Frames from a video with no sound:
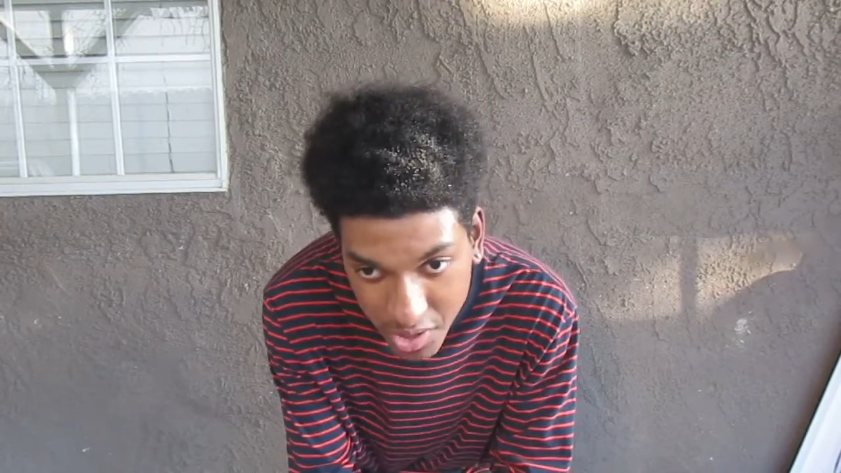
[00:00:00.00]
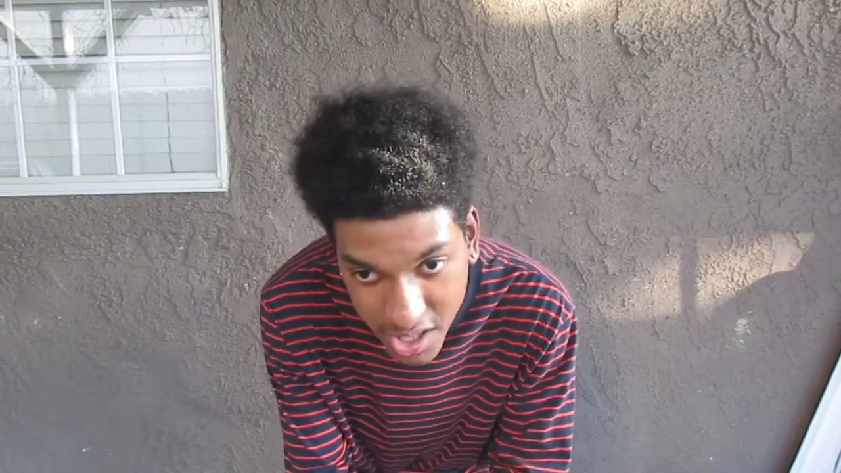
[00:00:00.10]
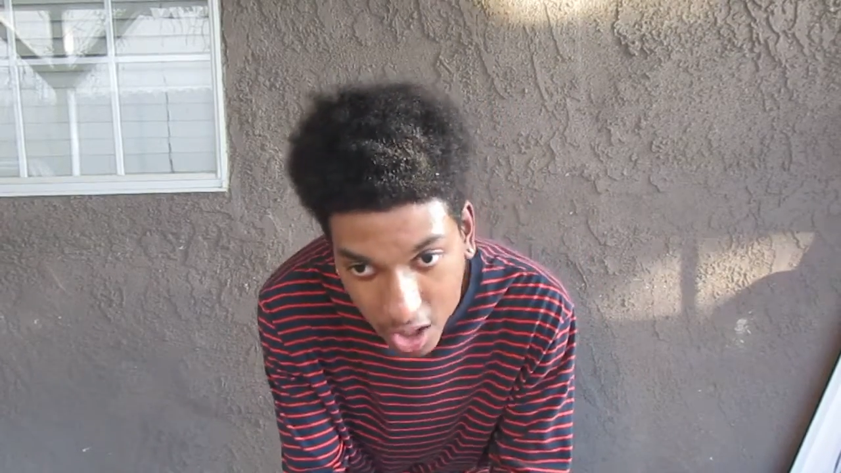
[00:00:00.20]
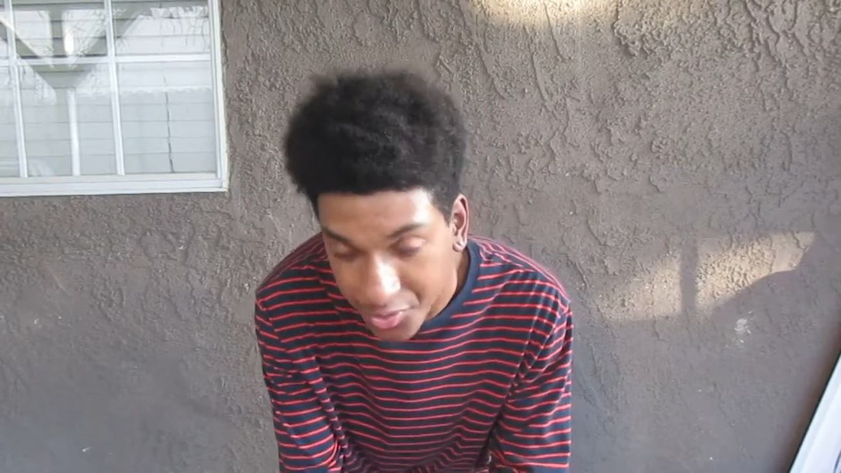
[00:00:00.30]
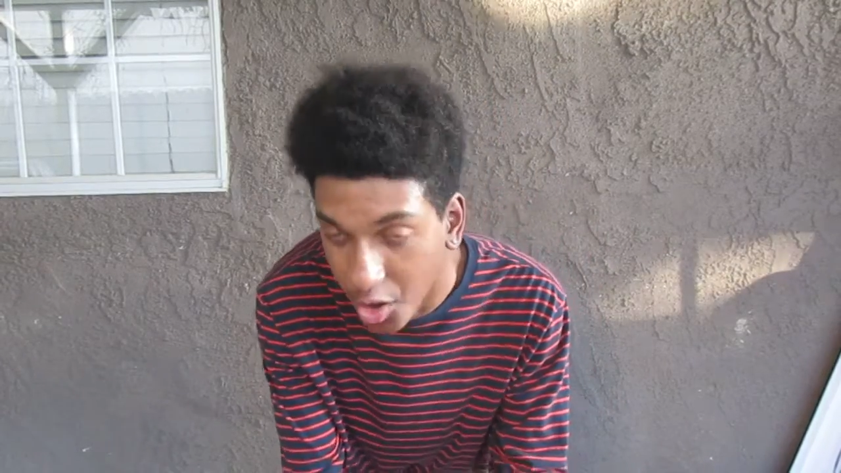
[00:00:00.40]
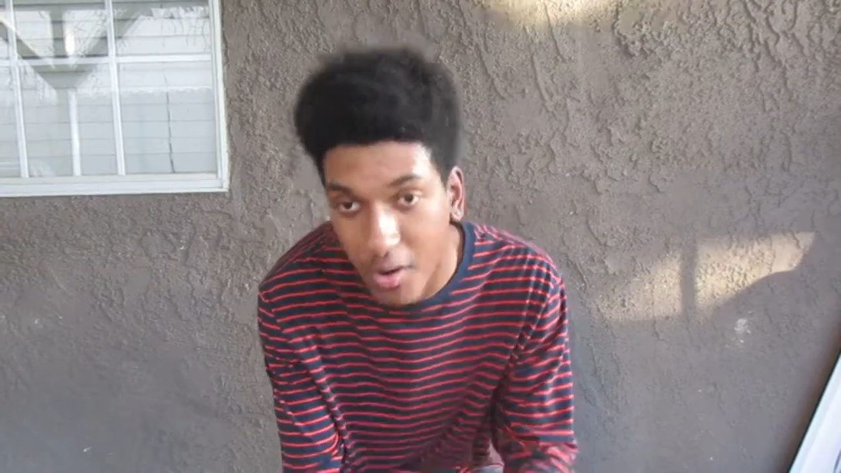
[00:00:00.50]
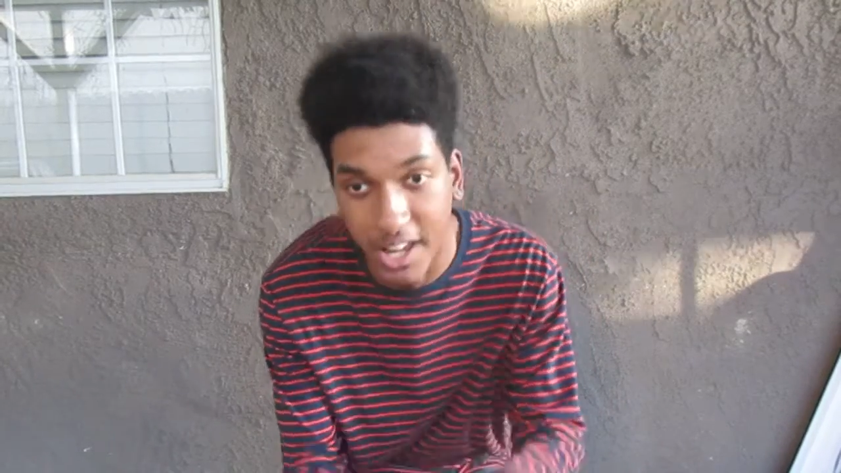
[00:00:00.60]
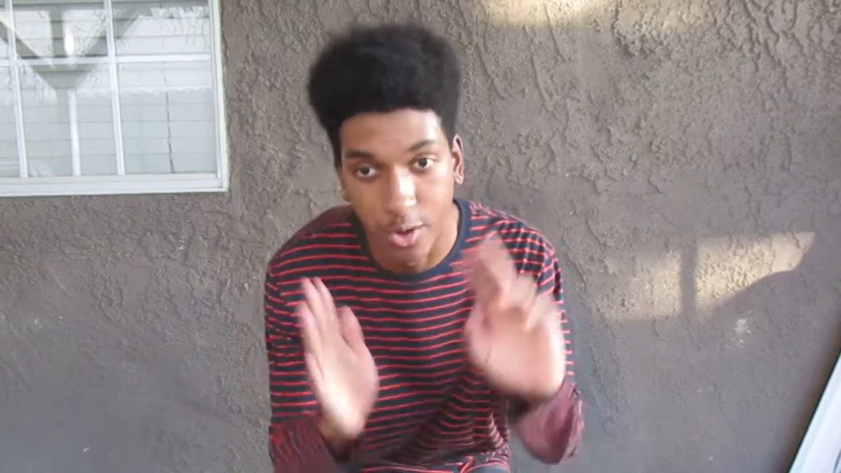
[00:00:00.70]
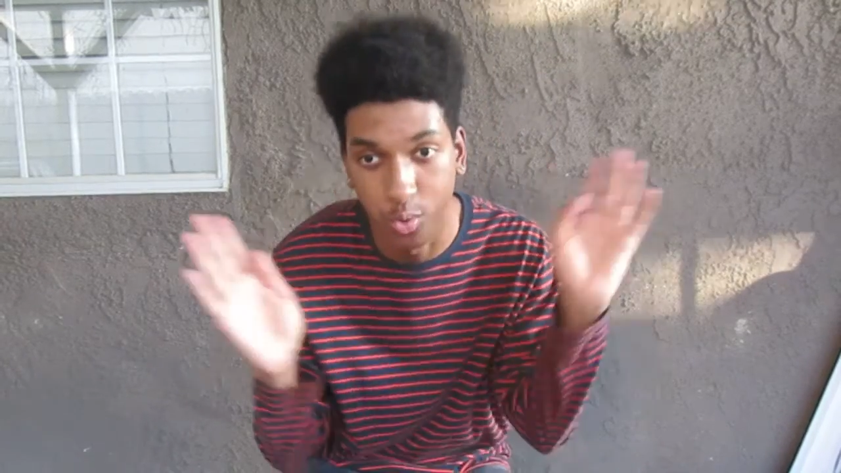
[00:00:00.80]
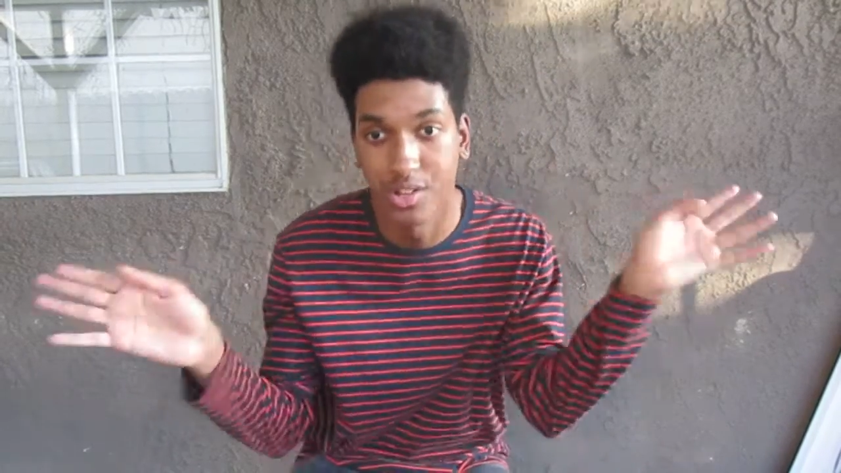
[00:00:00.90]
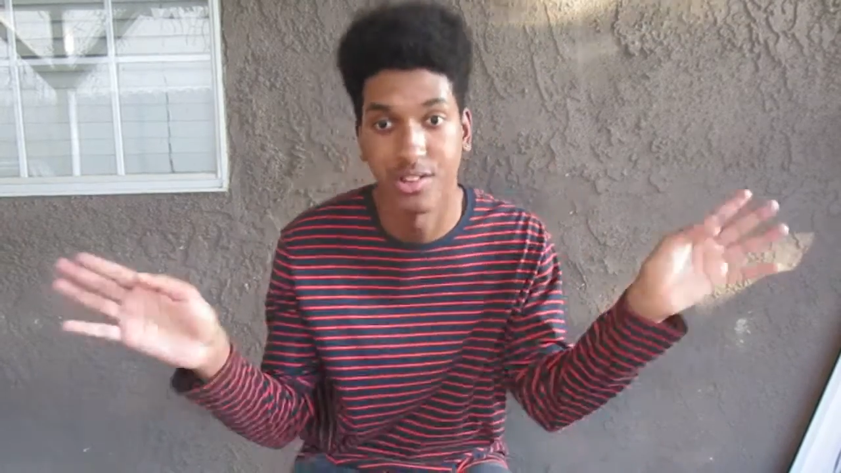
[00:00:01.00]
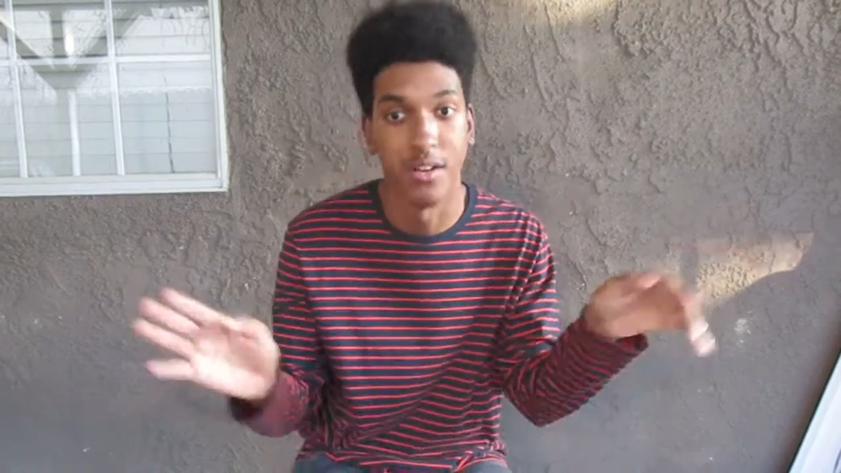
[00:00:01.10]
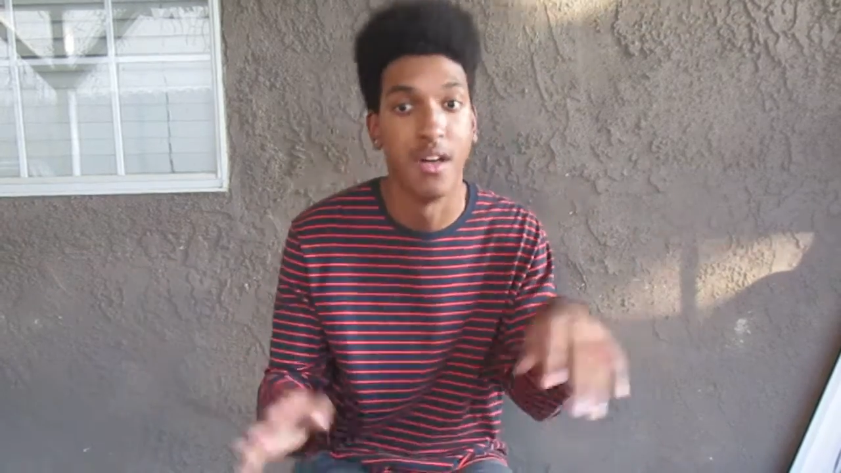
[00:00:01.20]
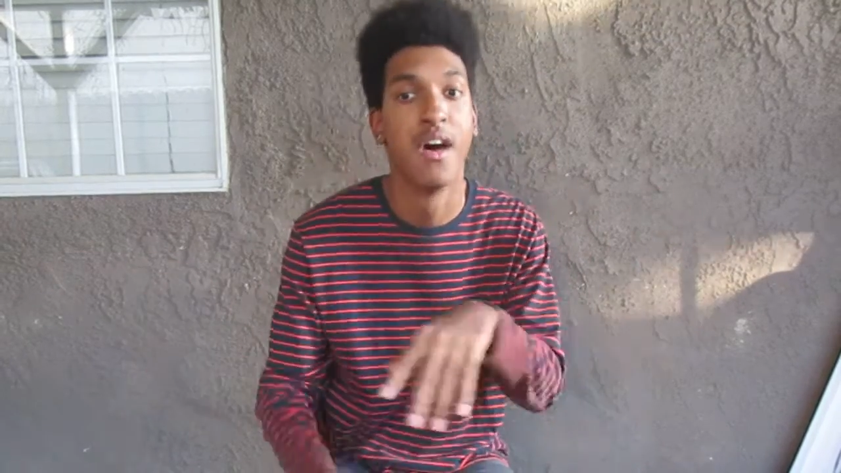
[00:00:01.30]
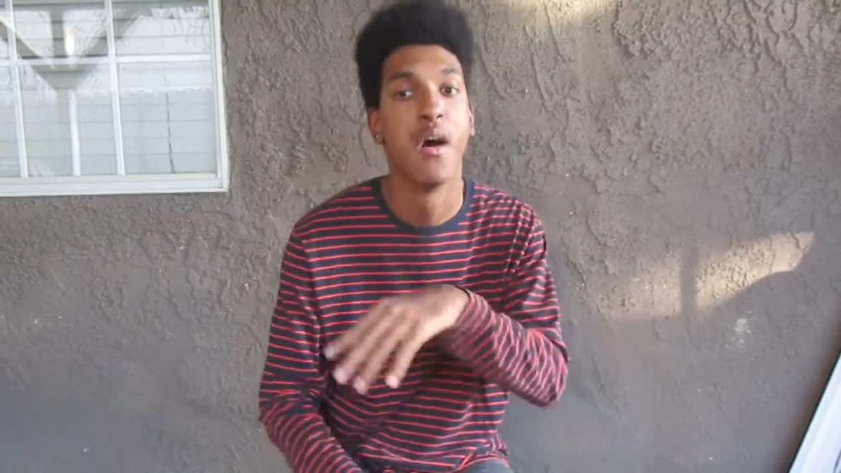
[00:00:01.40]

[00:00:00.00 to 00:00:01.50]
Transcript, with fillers: one of y'all. Don't get it twisted.